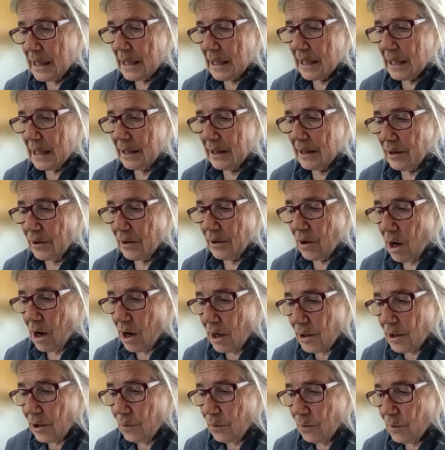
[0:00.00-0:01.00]
In their
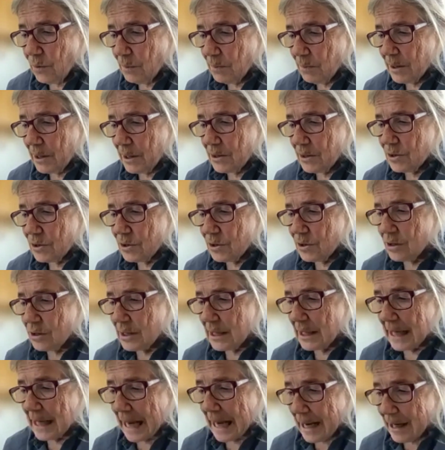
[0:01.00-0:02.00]
honor, we pledge to
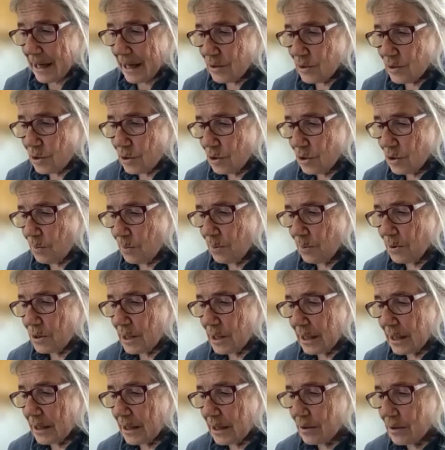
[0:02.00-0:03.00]
take action to
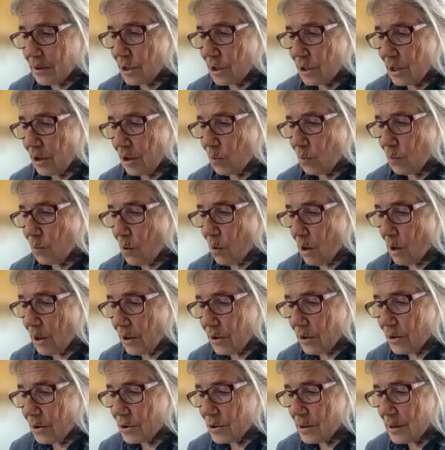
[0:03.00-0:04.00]
protect the shared
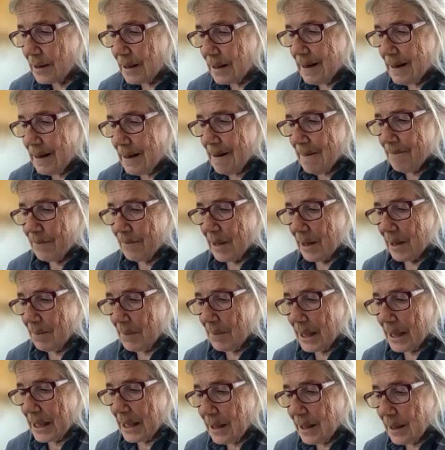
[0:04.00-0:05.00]
waters that
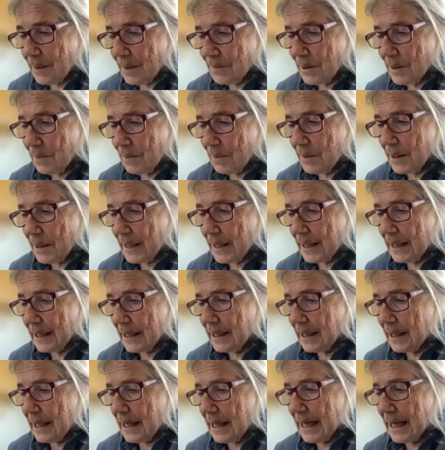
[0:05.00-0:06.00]
make up the
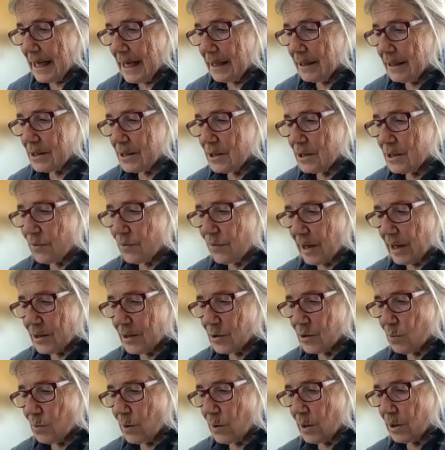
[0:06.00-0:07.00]
bay and its
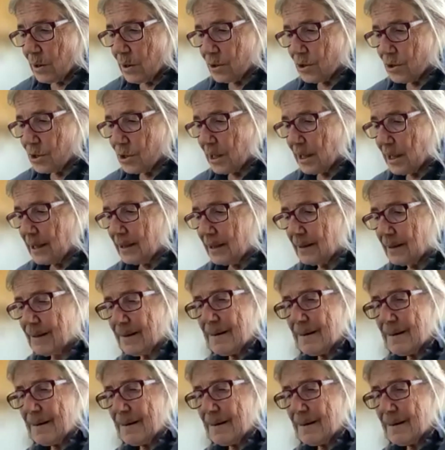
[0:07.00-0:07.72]
vast watershed.